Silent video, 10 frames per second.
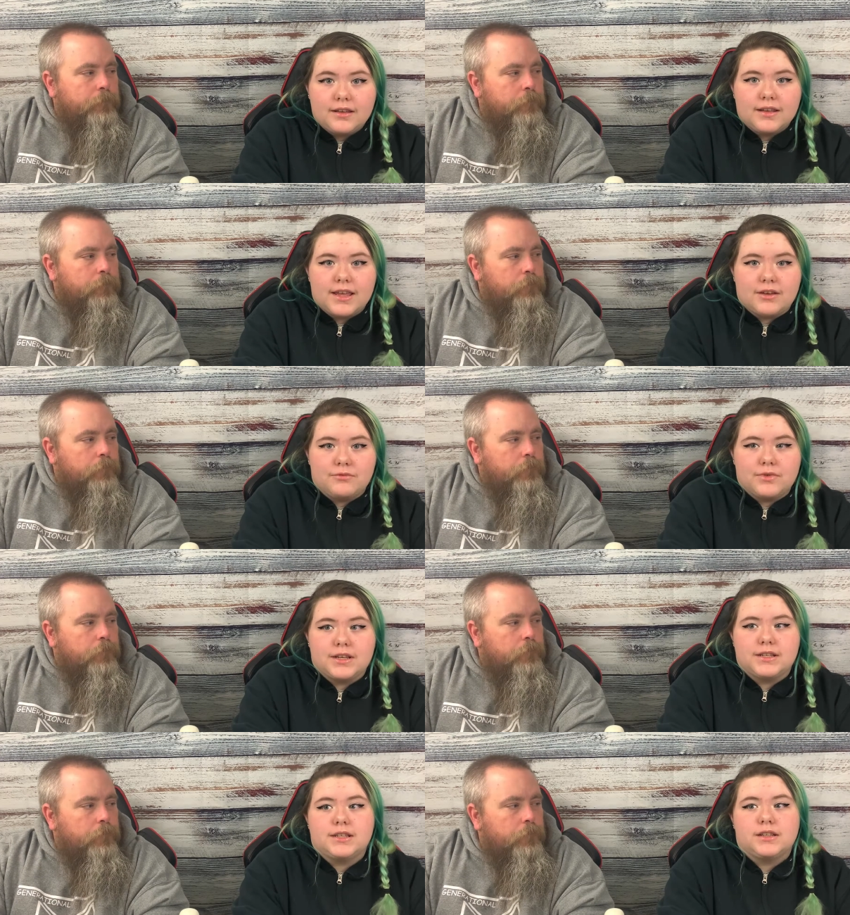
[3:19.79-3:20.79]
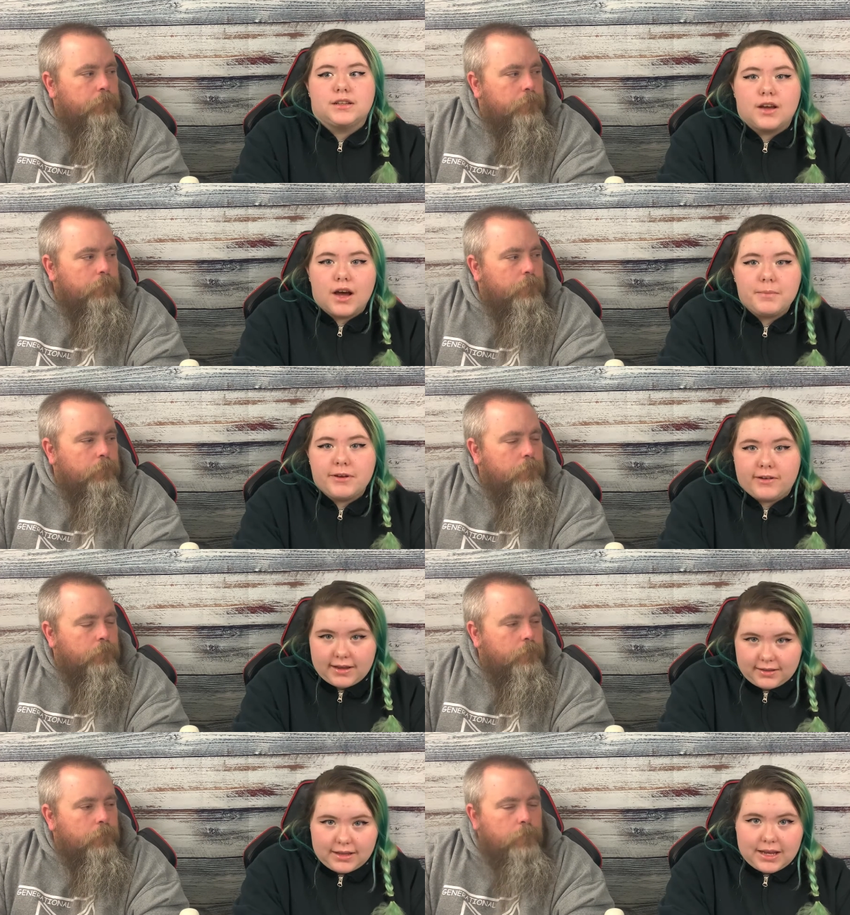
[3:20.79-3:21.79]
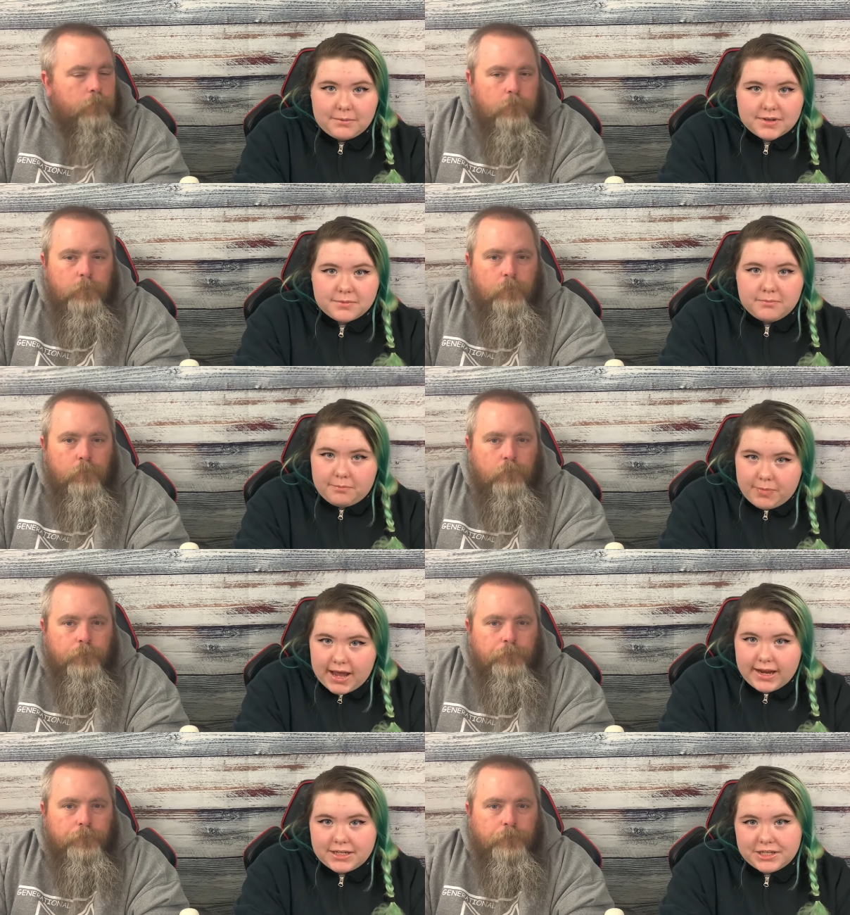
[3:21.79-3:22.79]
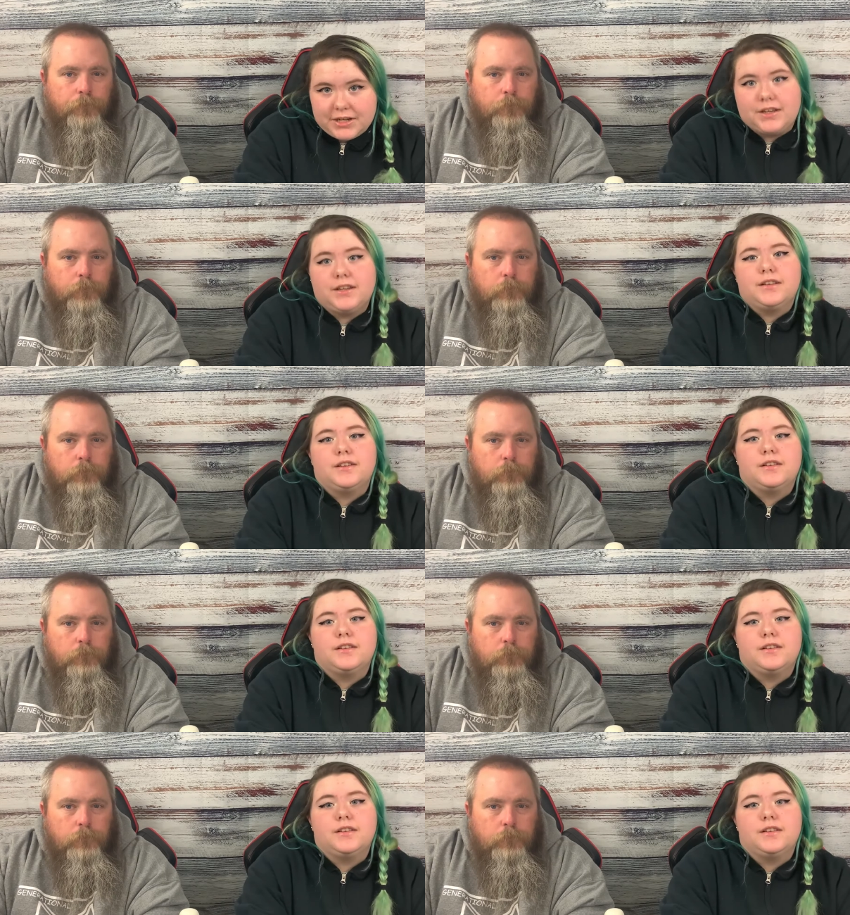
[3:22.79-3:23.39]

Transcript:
Speaker 1: it was copyright claimed by Jenna.